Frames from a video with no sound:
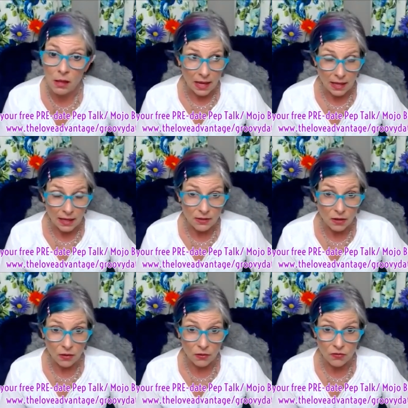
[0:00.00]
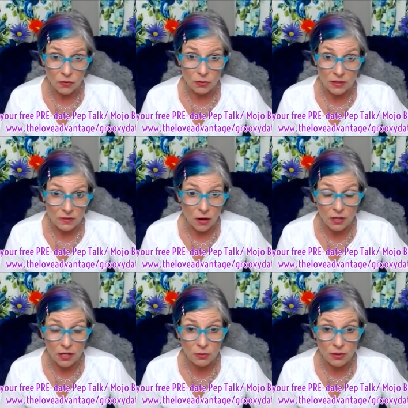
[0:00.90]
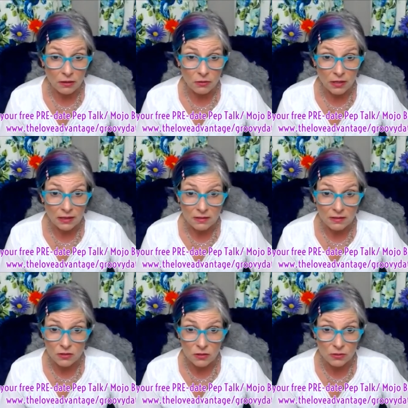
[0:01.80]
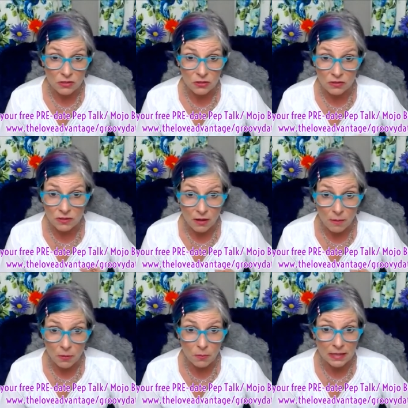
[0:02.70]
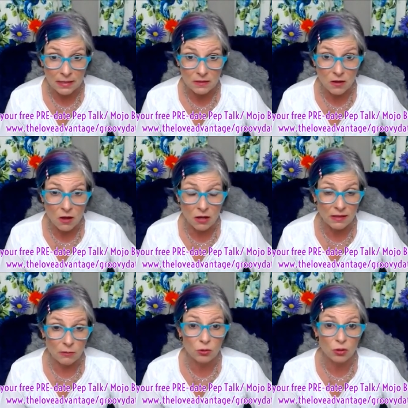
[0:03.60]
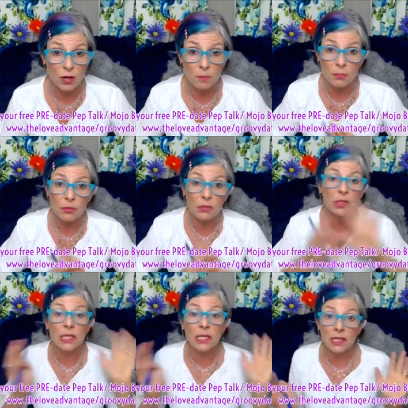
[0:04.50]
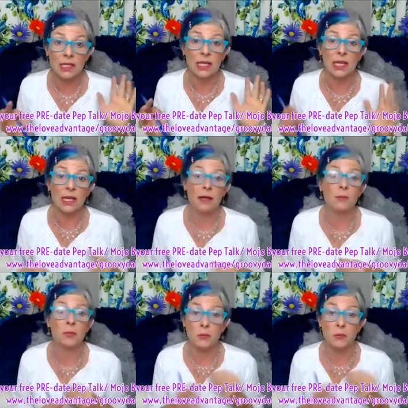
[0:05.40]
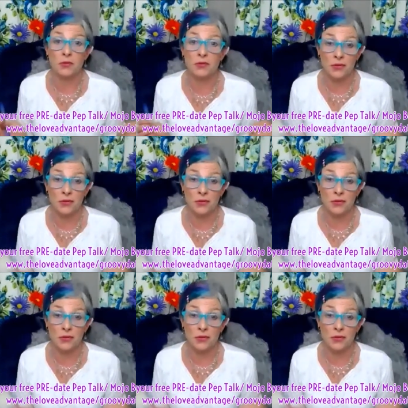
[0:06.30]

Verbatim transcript: And also this audio that you can listen to, it's just a couple minutes long that will completely boost